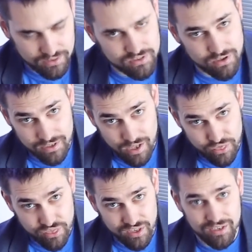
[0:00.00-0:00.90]
sorry, not
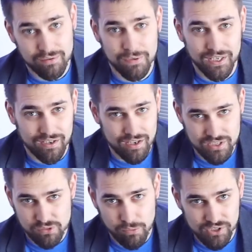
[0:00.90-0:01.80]
thin, but
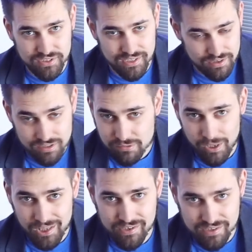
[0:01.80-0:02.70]
small teeth. The
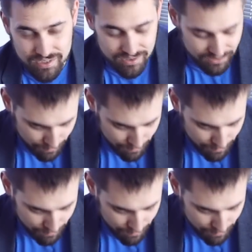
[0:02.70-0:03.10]
smaller the teeth, the